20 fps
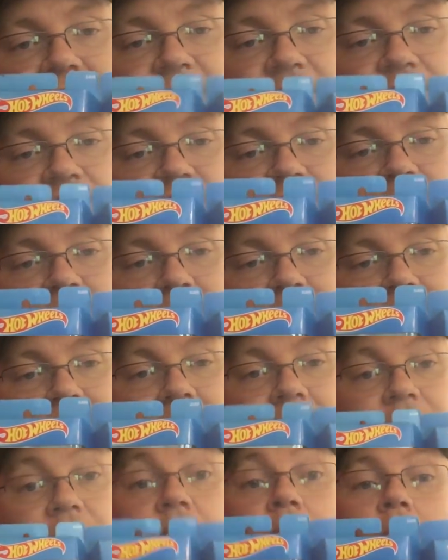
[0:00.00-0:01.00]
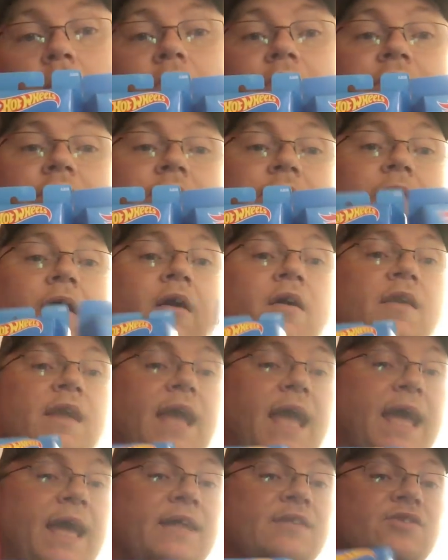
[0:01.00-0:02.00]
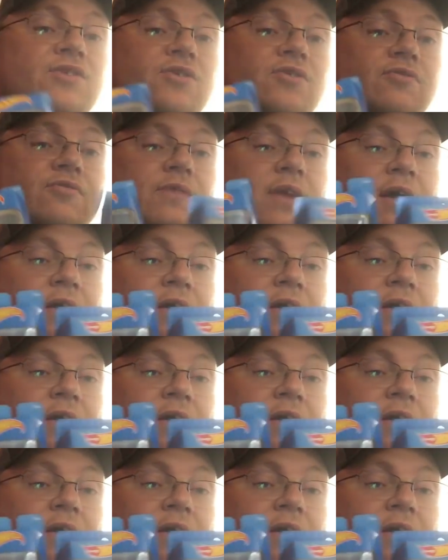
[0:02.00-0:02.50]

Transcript: I told you people I was hoarding them. I already had two.